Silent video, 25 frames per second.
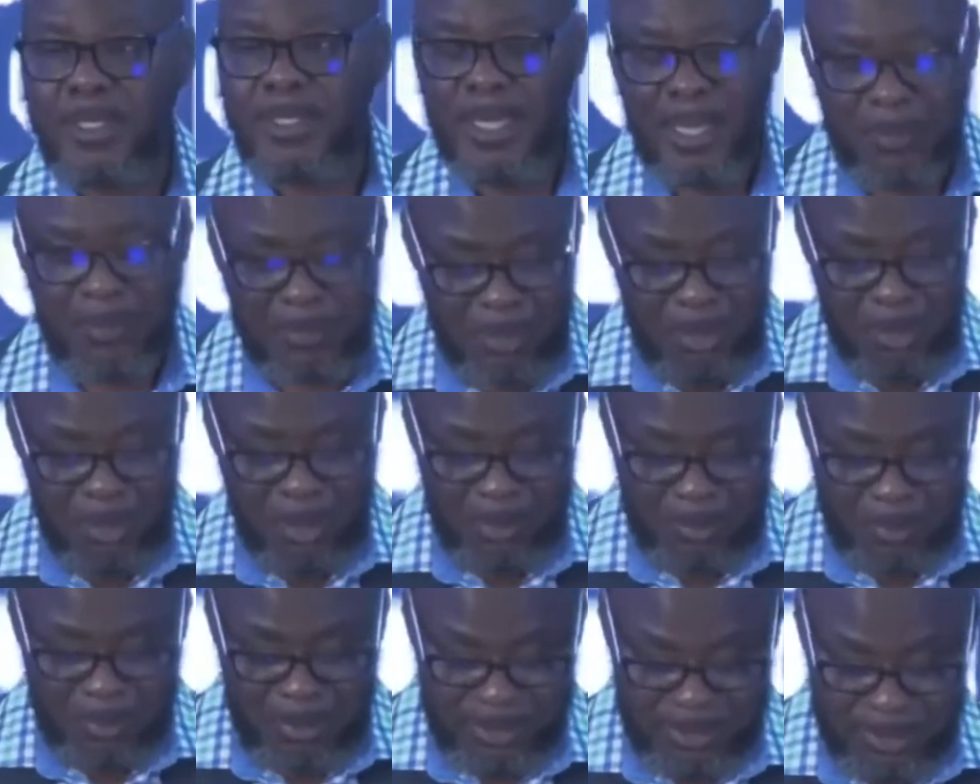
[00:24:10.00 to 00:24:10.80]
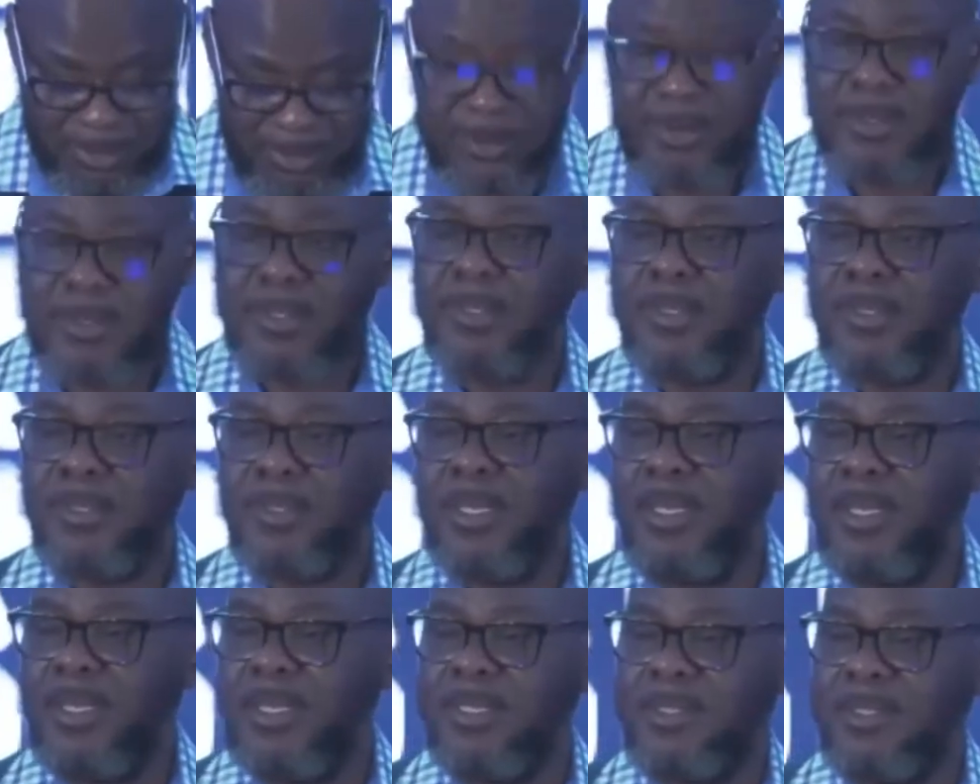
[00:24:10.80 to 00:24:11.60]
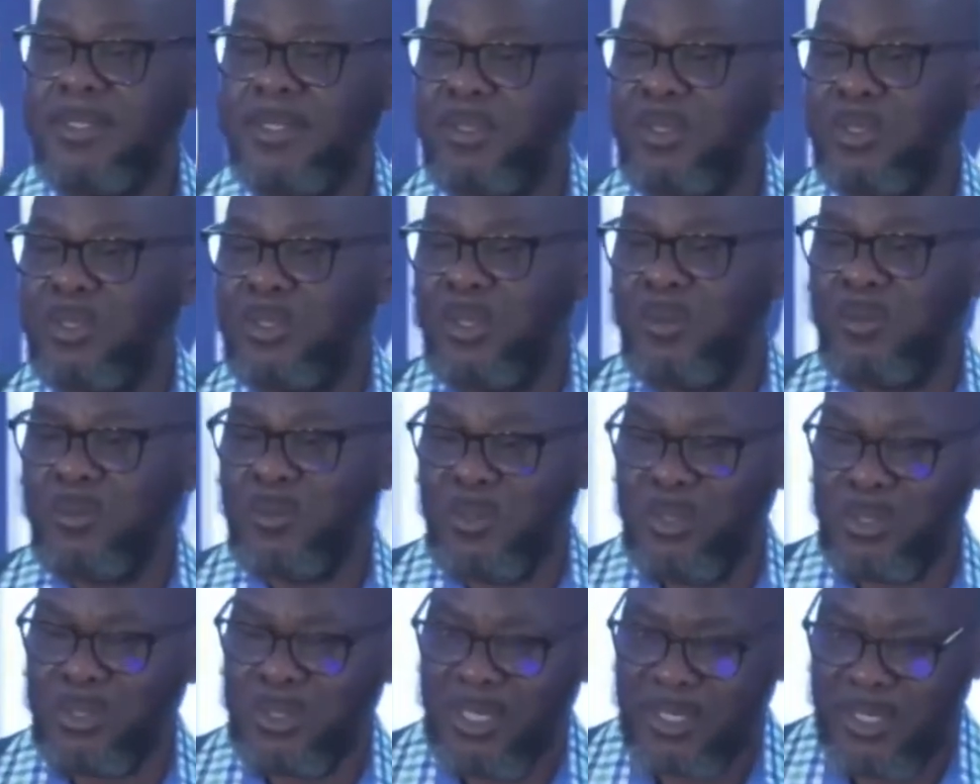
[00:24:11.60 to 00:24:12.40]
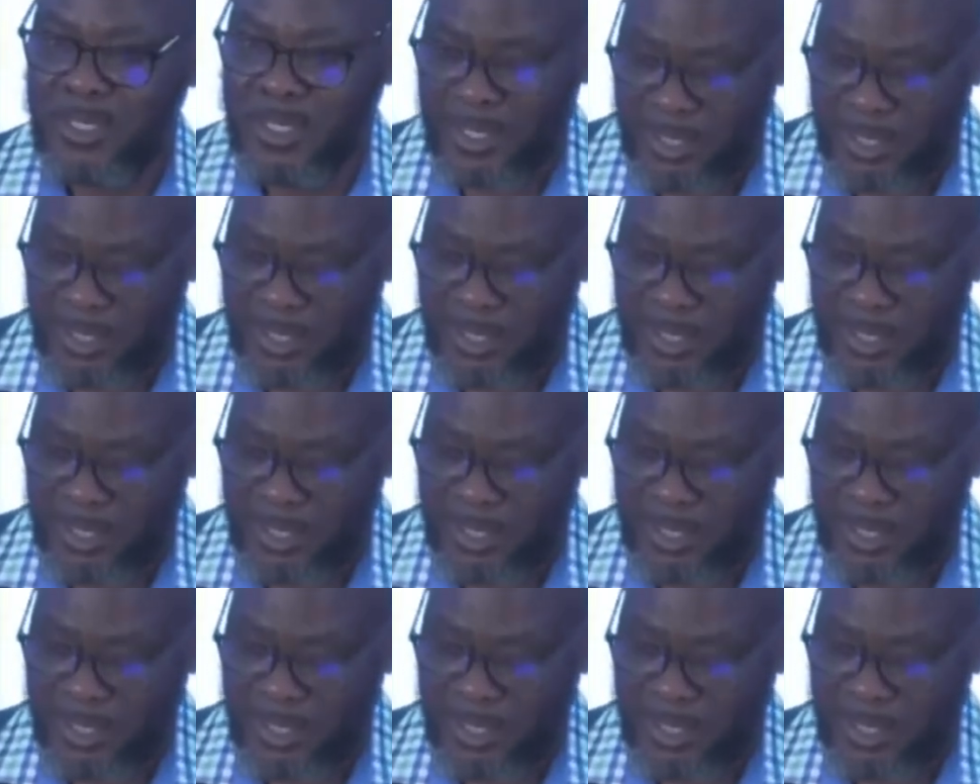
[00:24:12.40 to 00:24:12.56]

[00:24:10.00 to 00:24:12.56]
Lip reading: help me complete the list, those of us that are